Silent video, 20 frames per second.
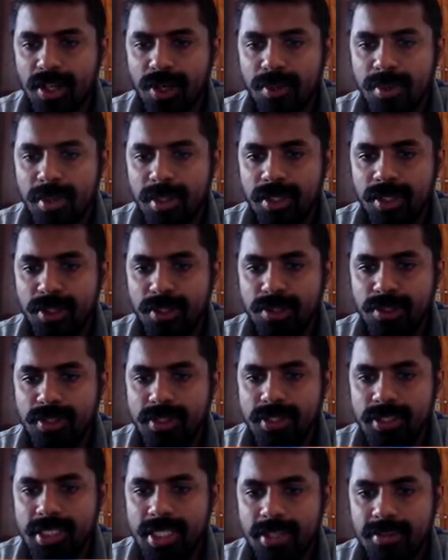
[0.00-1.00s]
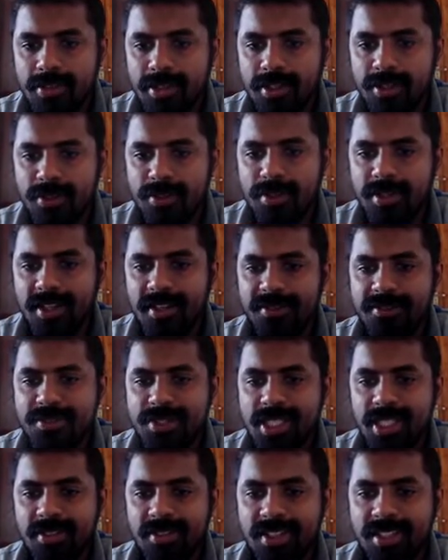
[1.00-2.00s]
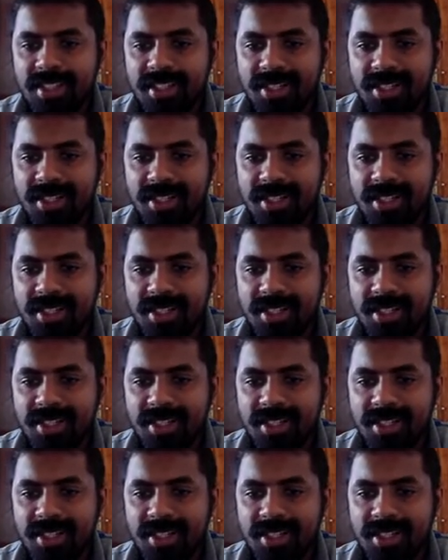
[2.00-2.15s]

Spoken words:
queen into g7, rook f7,